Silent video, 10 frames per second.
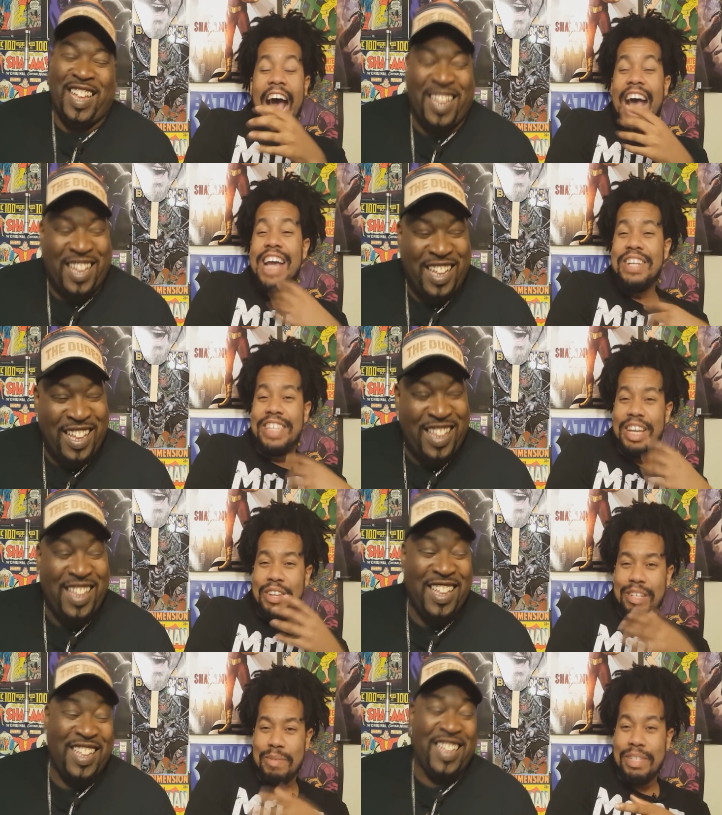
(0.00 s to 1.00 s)
Speaker 1: I understand you
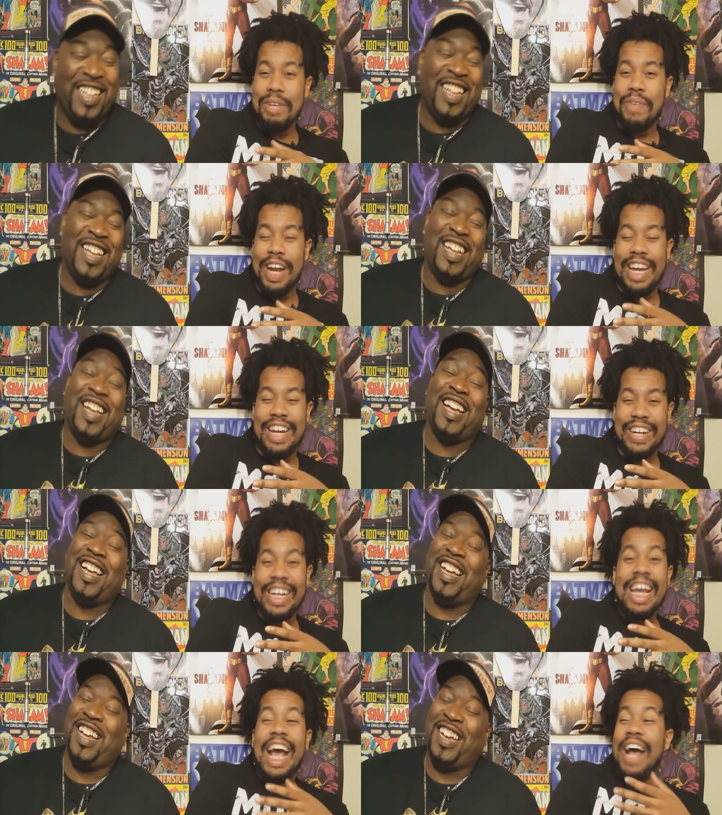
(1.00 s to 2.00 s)
because I'm sitting right here.
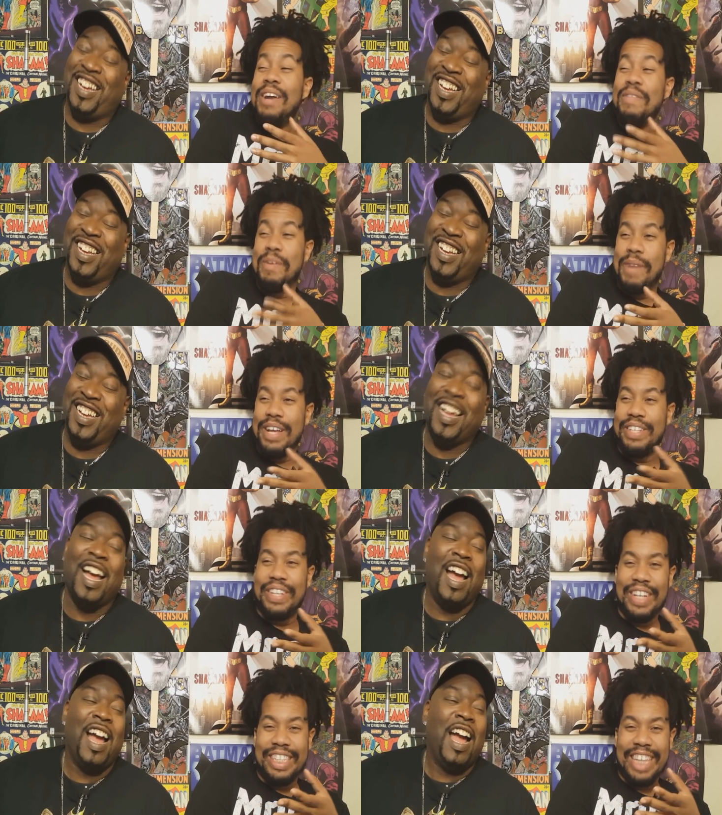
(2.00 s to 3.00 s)
I don't
Speaker 2: know if anybody else
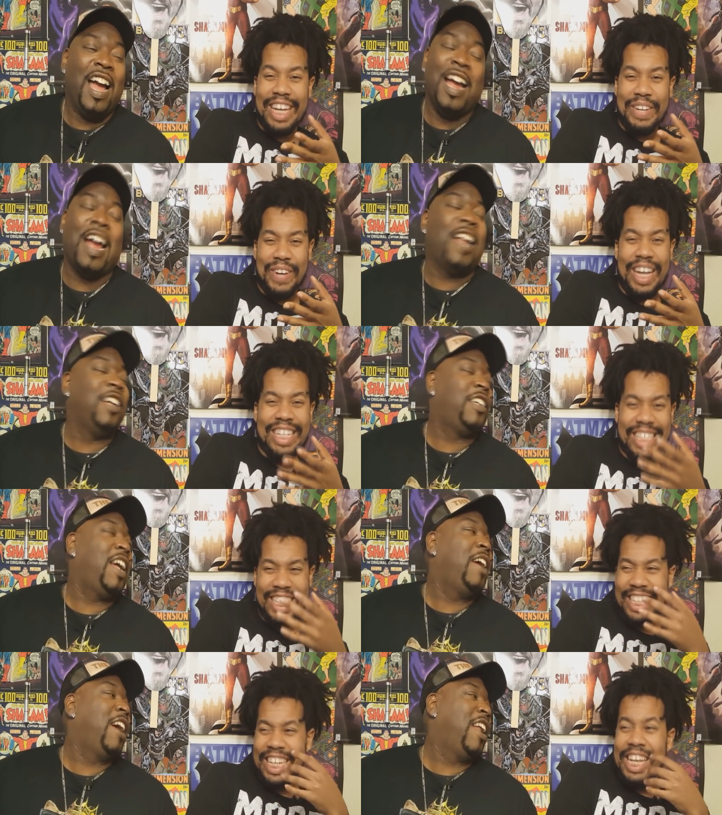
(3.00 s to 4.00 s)
gonna understand you. What kind of
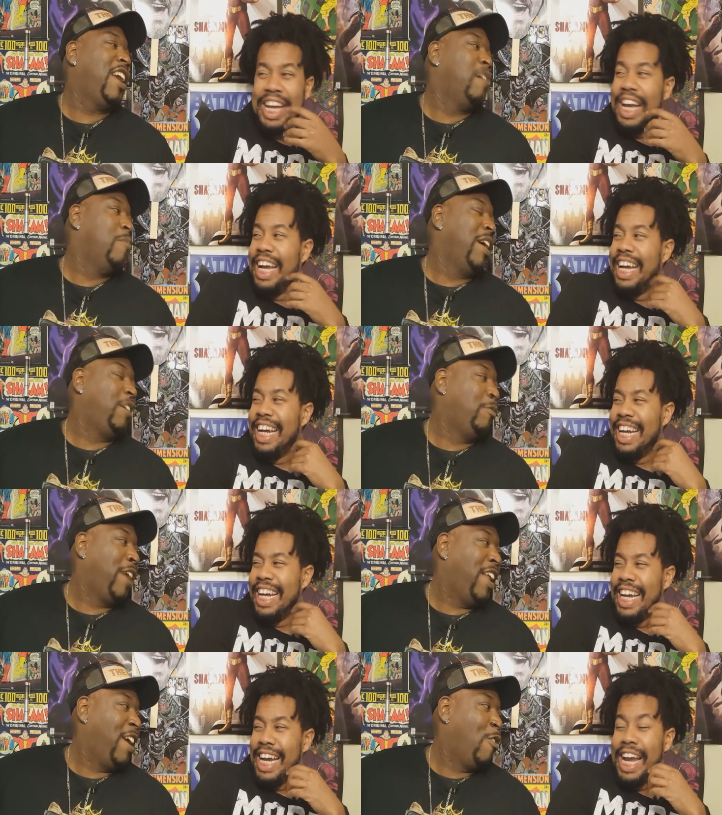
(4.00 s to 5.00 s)
shame goddamn mic you
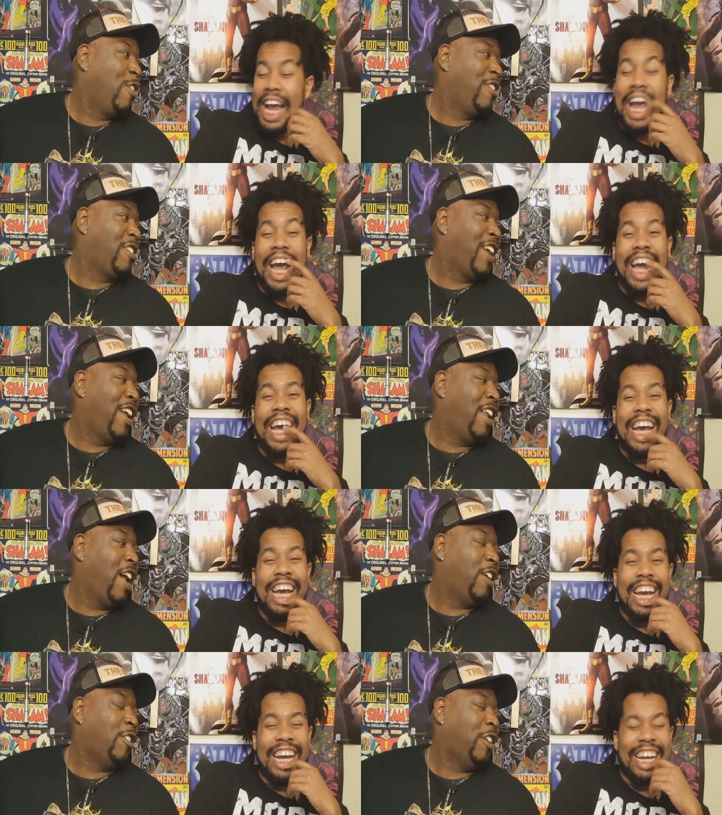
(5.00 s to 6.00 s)
get? They don't understand a
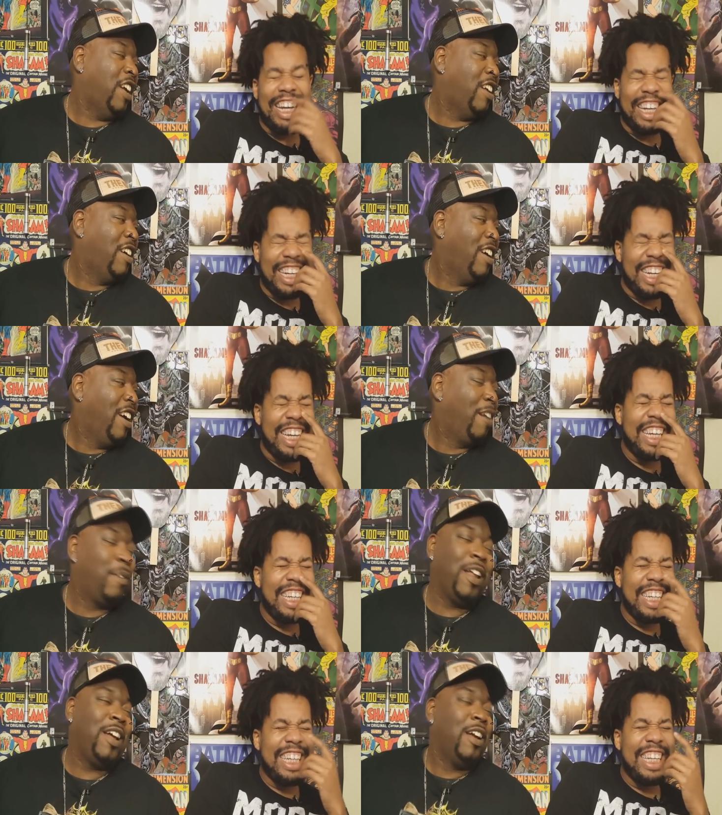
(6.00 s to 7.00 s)
lot of shit.
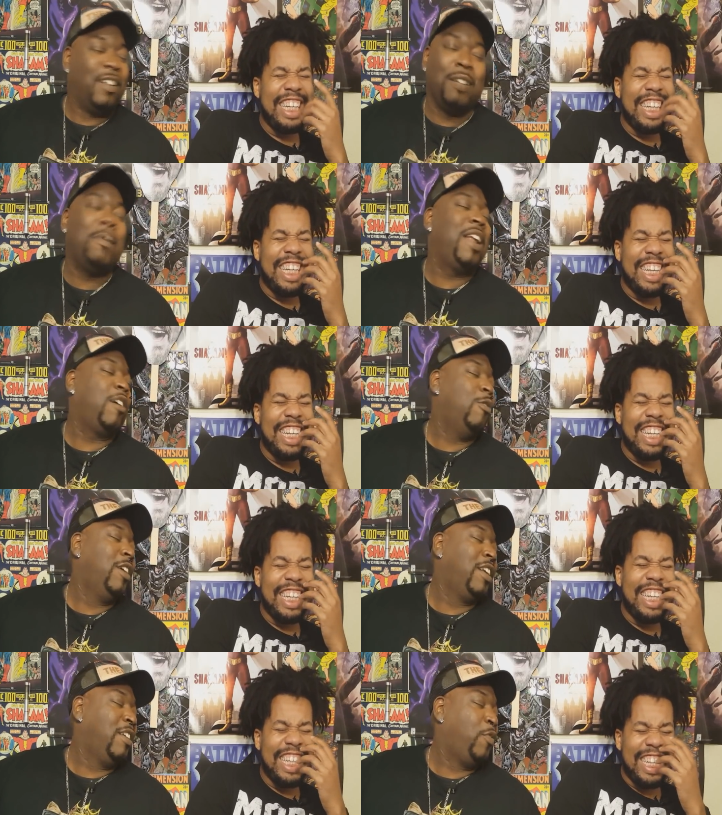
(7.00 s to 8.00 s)
Well, like, somebody gonna
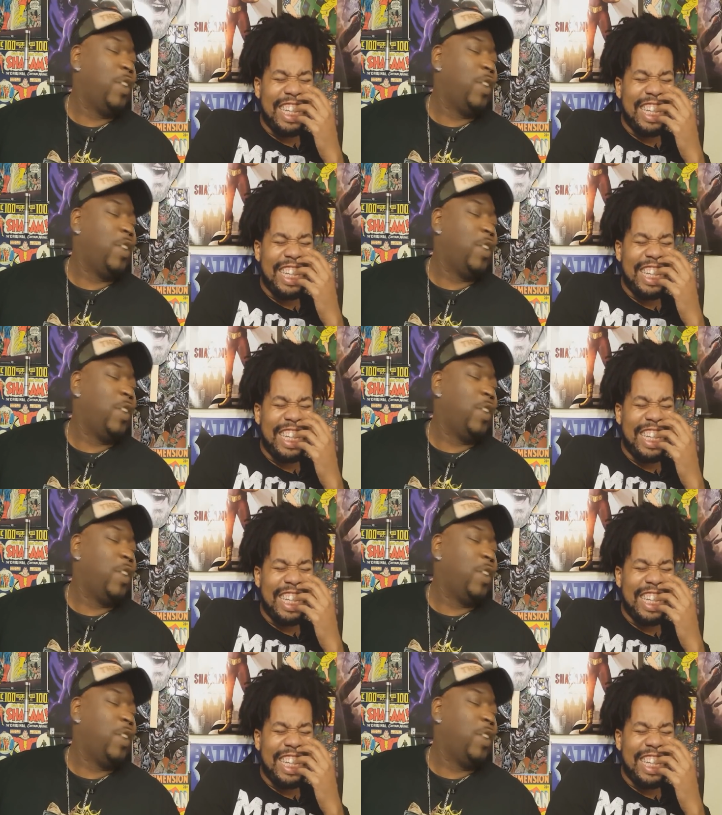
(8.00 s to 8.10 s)
look at this